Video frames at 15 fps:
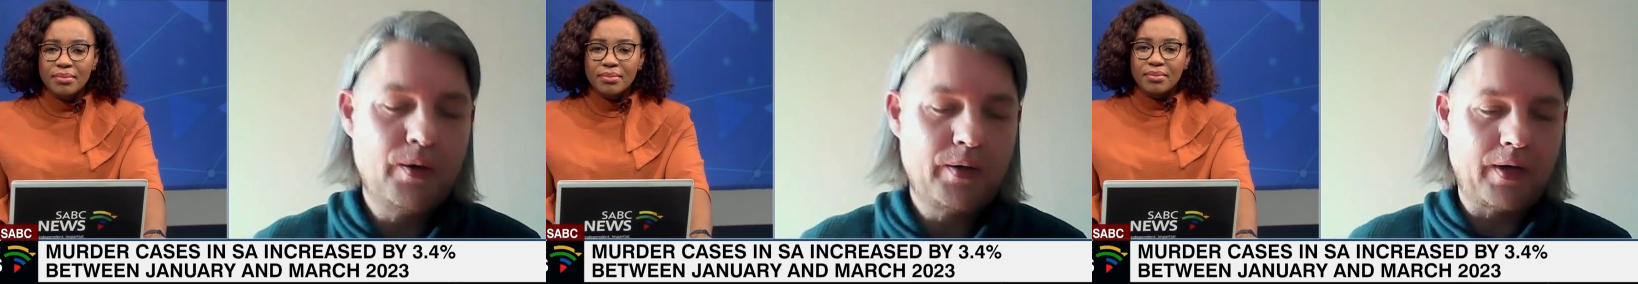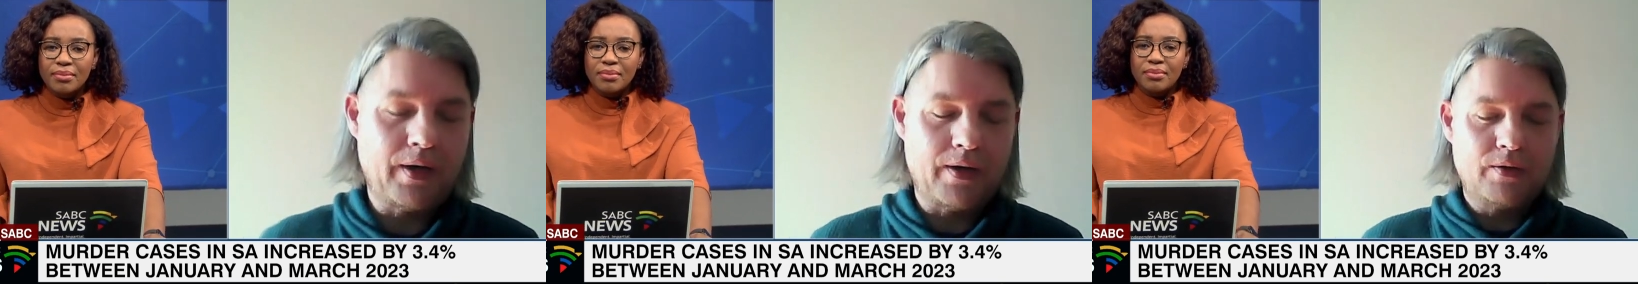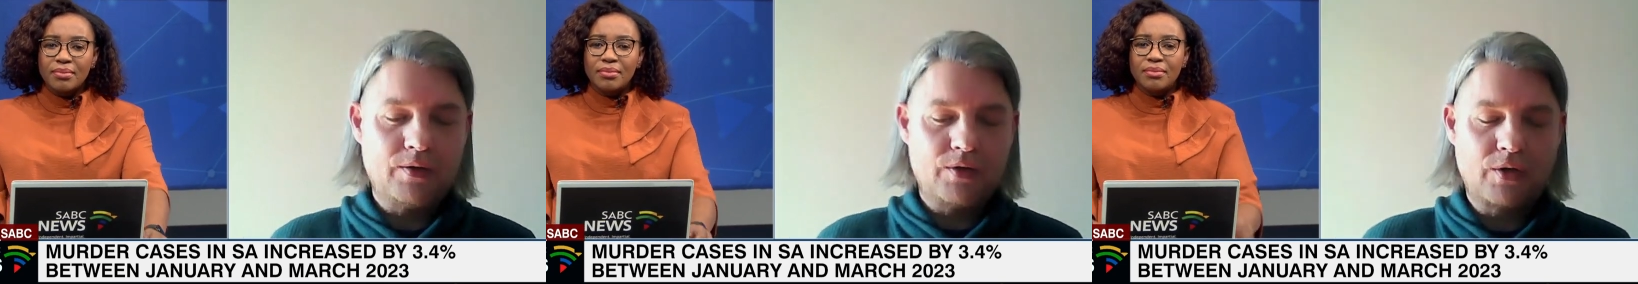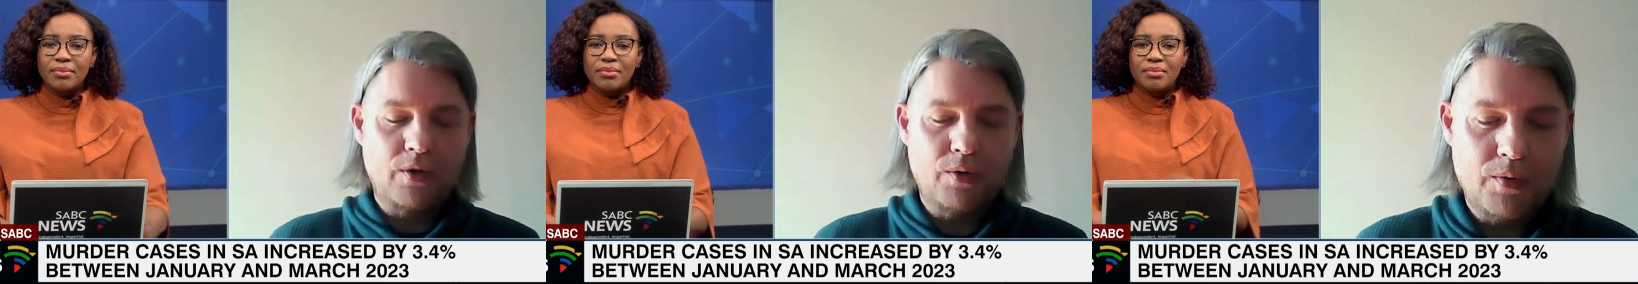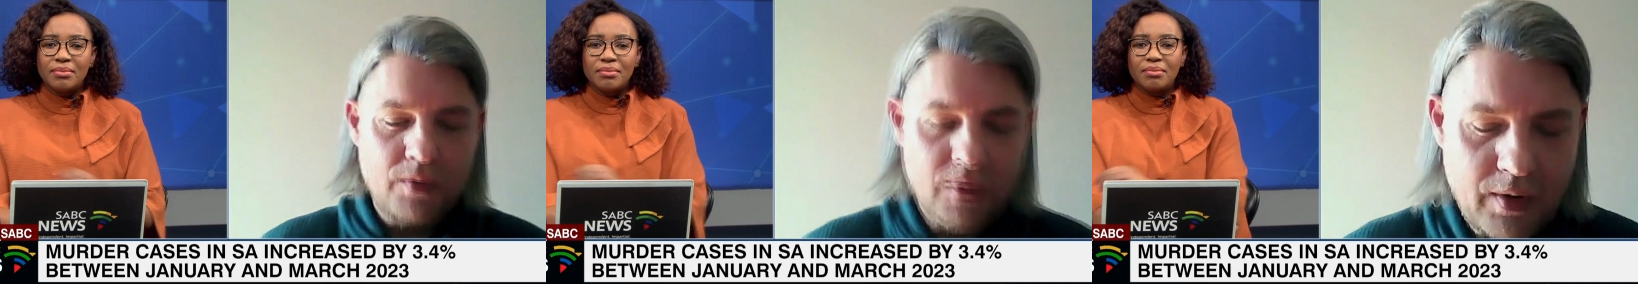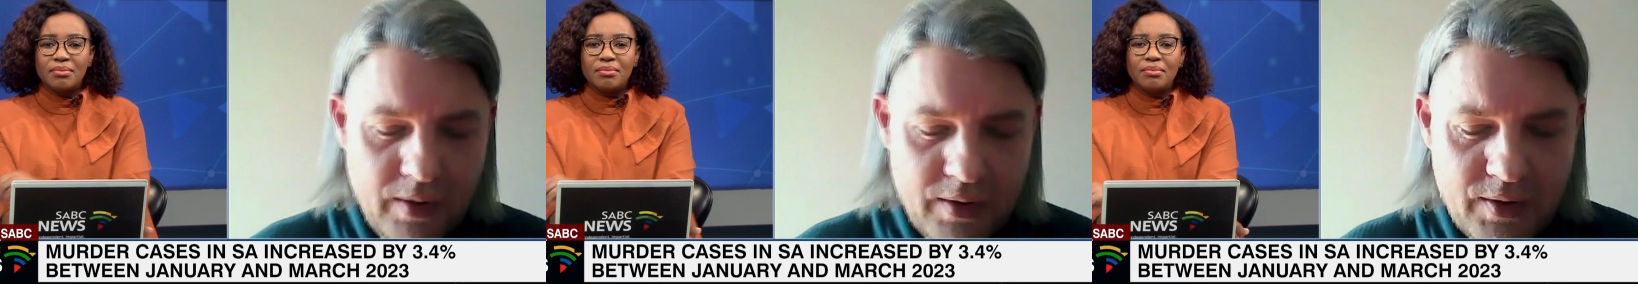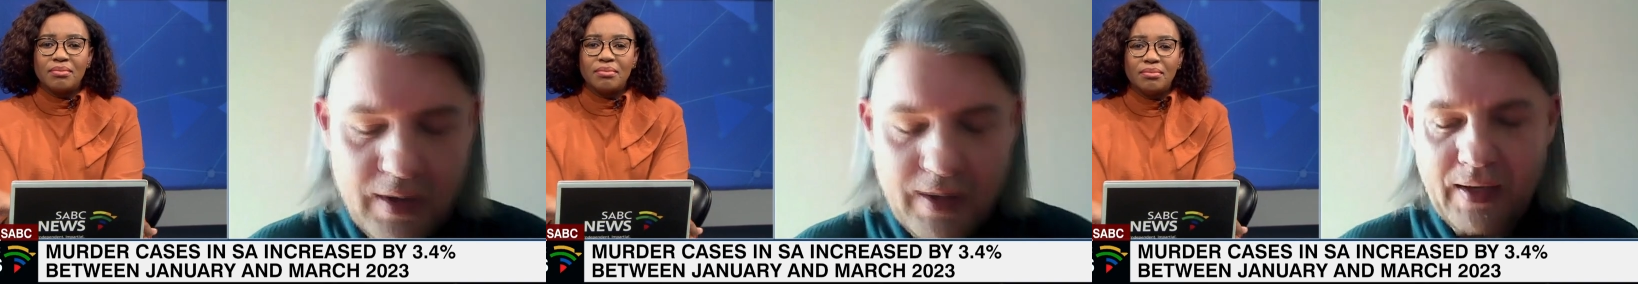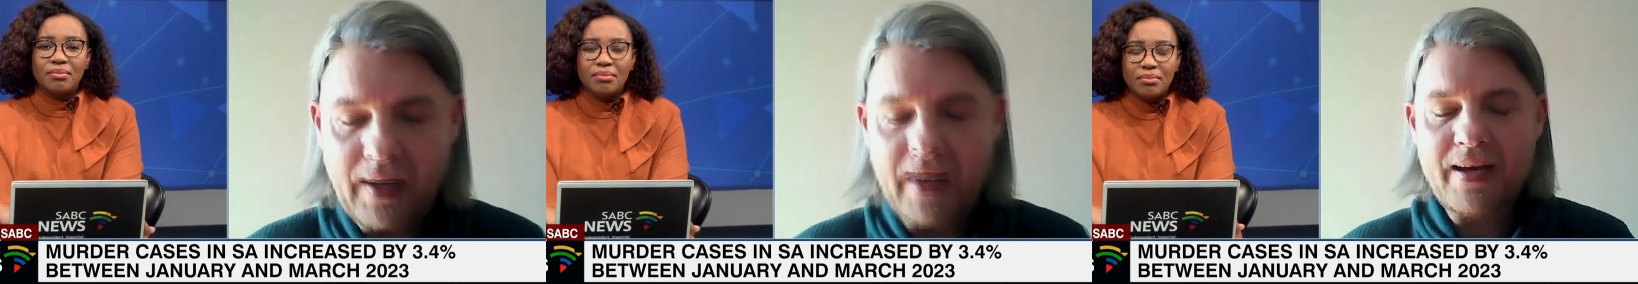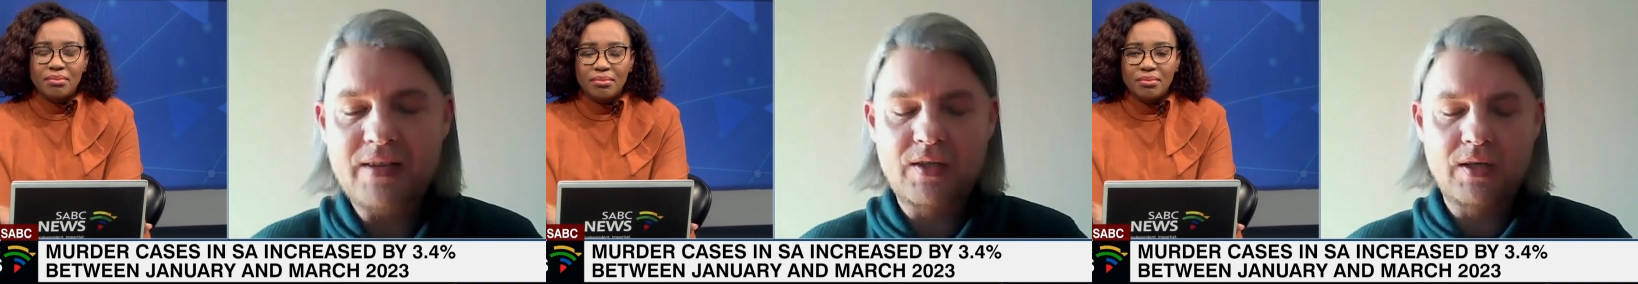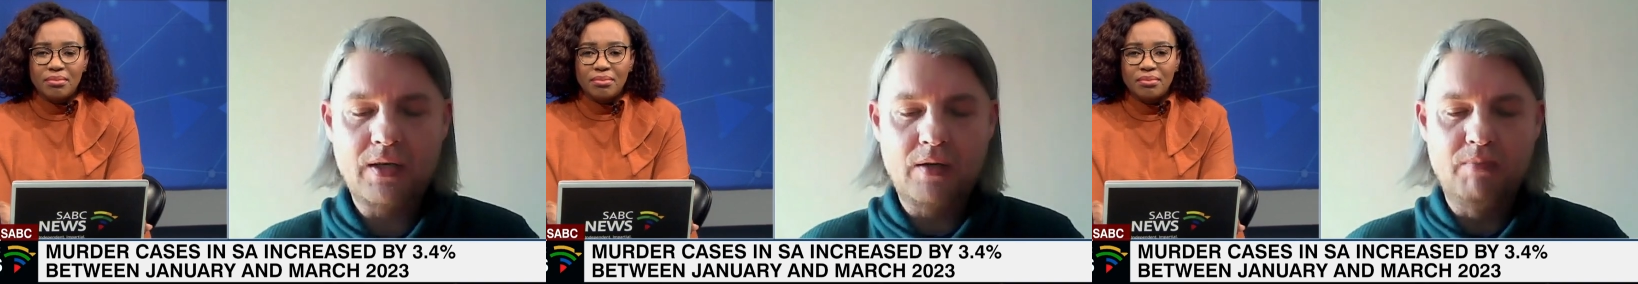Speaker 1: Okay, so there's a
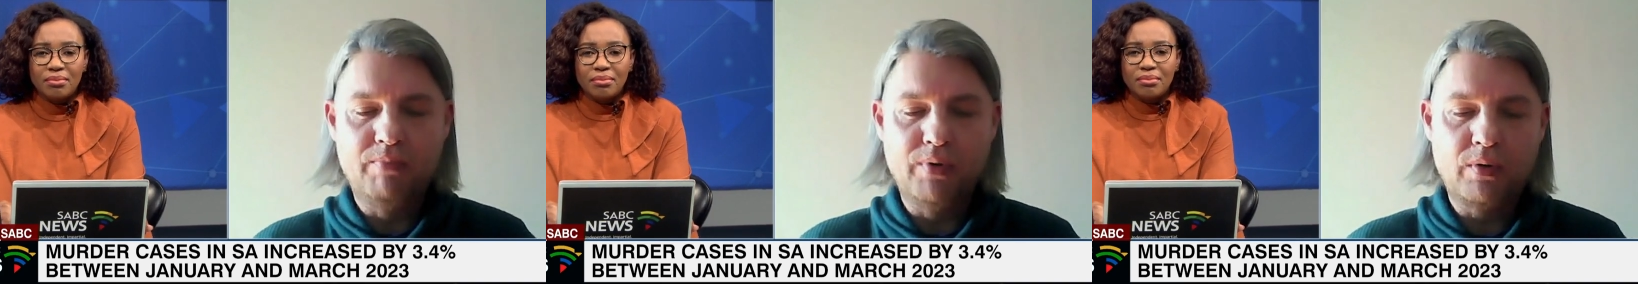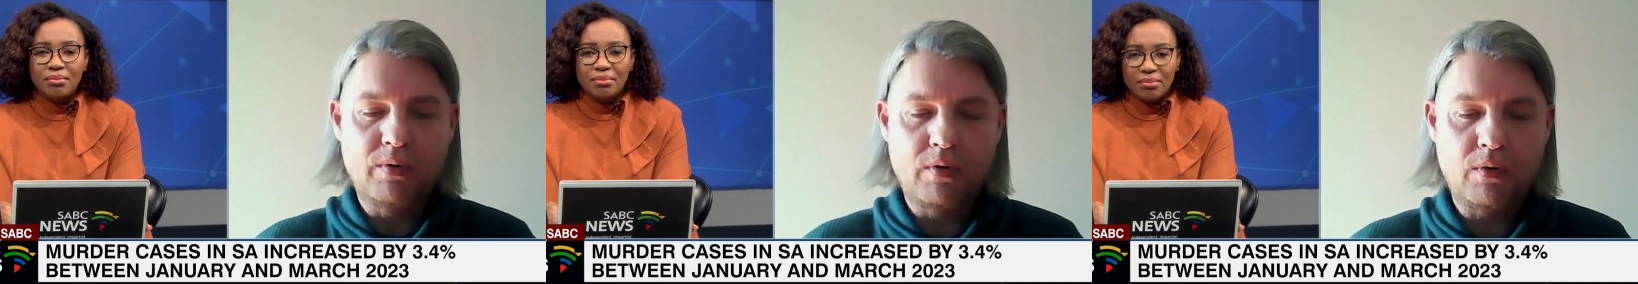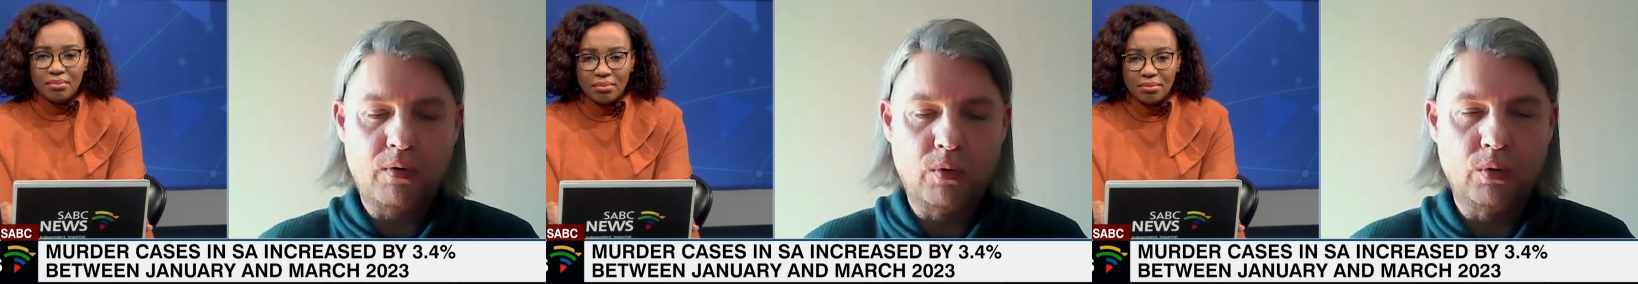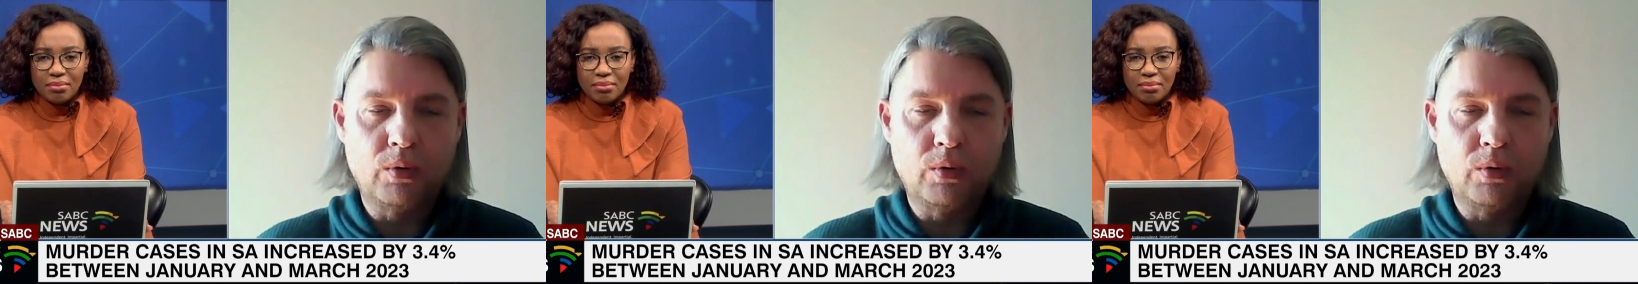classic book